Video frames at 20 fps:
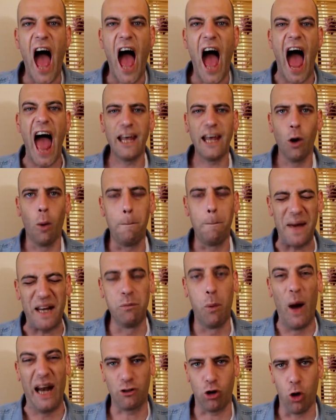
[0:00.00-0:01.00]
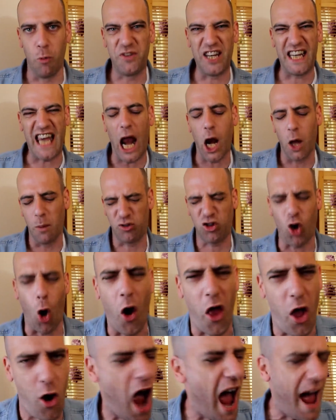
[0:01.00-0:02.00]
Hey up and welcome to Callum's Corner.
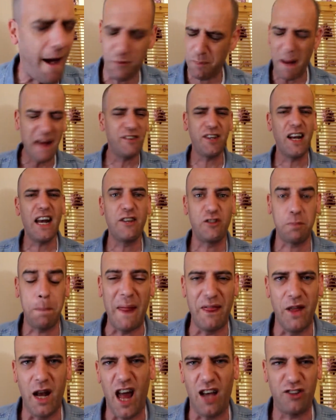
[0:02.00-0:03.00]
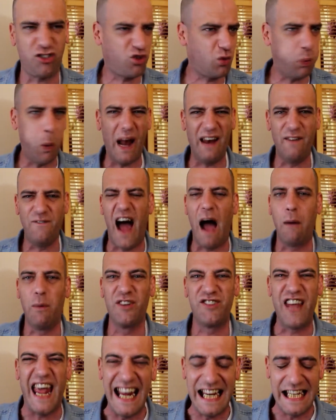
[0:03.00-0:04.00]
I've basically spent the last 12 hours
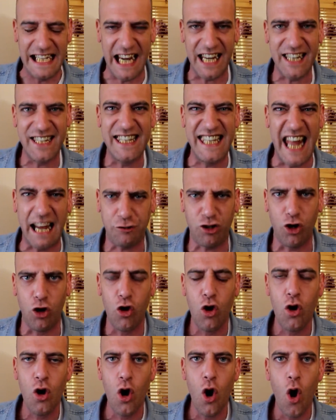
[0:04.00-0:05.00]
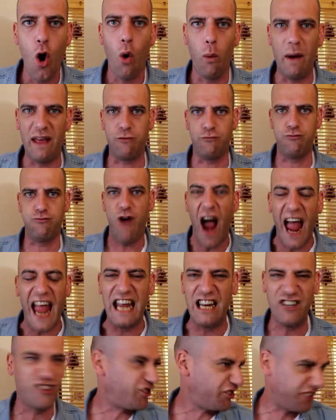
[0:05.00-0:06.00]
incandescent with
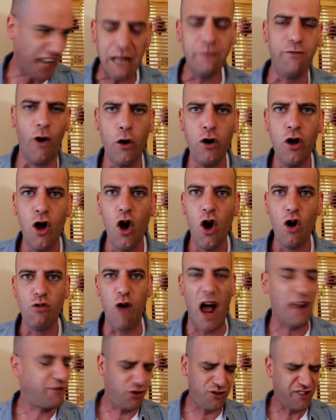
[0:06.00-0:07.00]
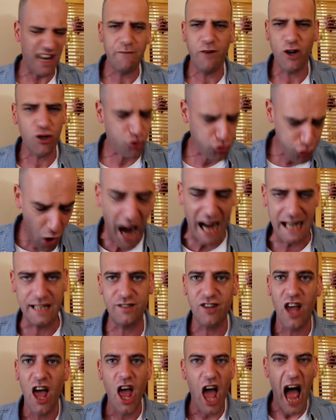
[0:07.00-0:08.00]
rage. Stephen Tries
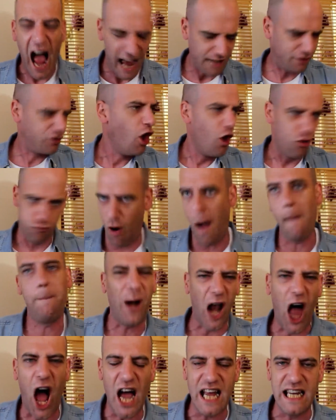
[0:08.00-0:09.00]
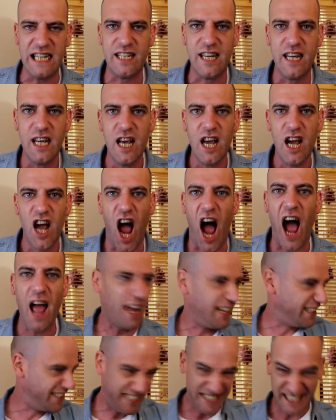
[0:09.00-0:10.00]
has replied
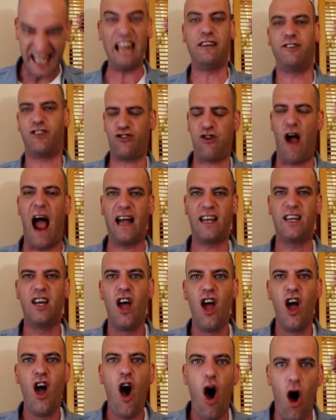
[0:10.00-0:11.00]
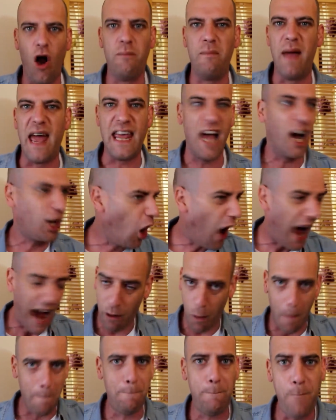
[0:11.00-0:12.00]
a diss track on me. I got
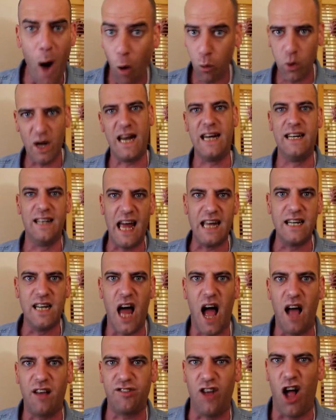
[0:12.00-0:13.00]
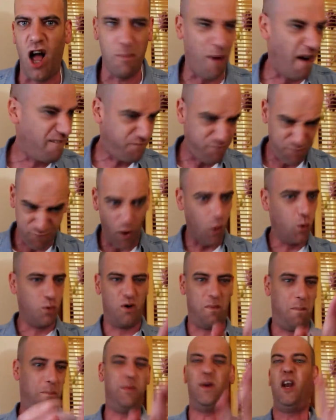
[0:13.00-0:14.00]
out of bowling late last night. My phone was
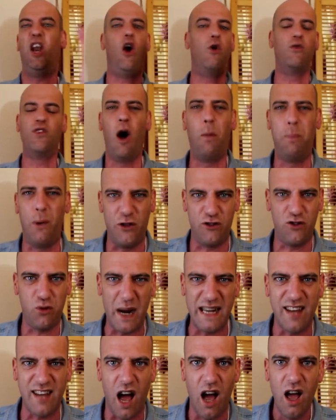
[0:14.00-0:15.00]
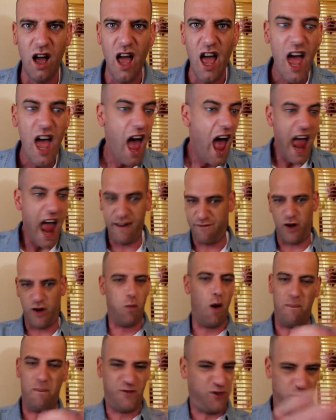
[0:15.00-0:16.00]
blown up on Twitter.
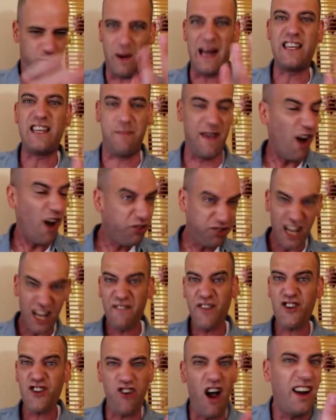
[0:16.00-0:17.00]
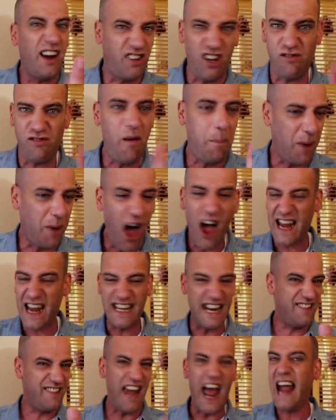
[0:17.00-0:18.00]
Everyone tweeted me, oh, Stephen Tries has replied.
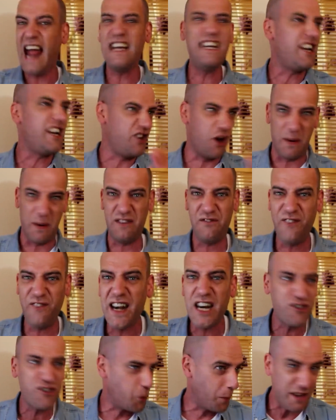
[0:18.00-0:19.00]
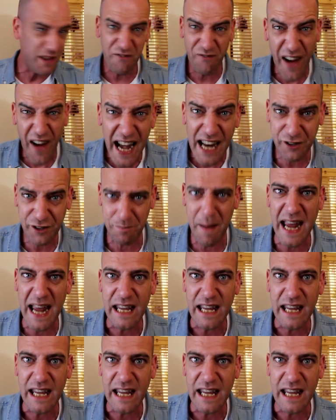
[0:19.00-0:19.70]
He's ended you. He's finished you. He finished me.